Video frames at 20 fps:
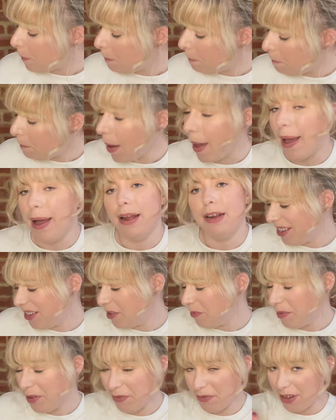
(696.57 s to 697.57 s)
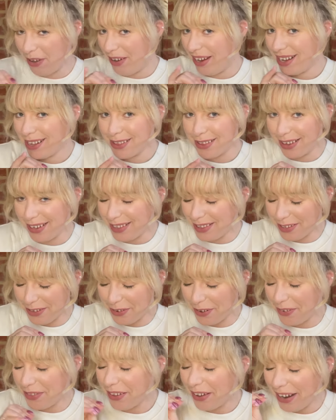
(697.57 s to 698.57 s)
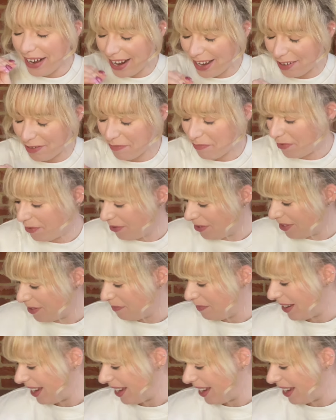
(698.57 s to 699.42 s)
But you'll be very excited to know that I have bought some